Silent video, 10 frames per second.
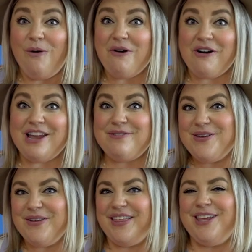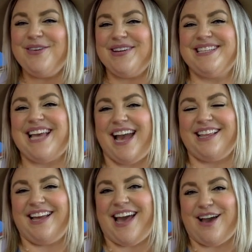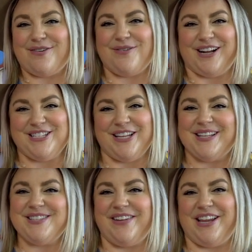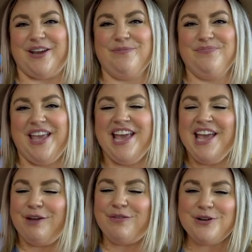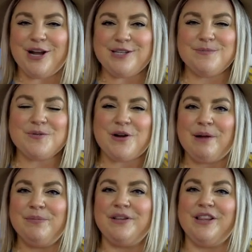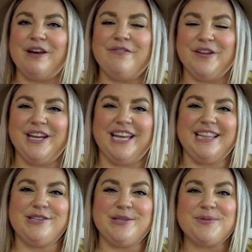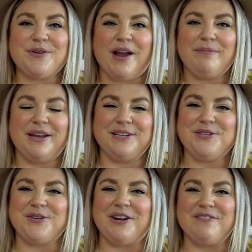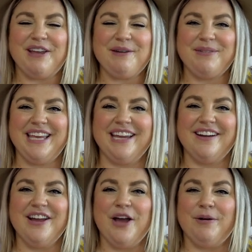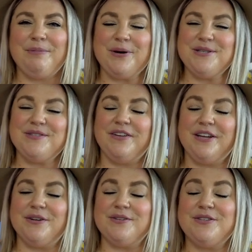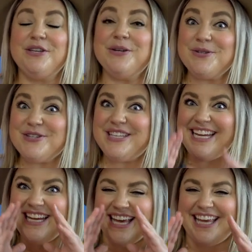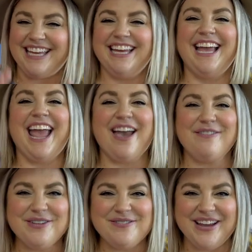or if you think you could tackle it after watching this video. If you're not subscribed, we'd love for you to hit that subscribe button and join our family here. We post videos usually every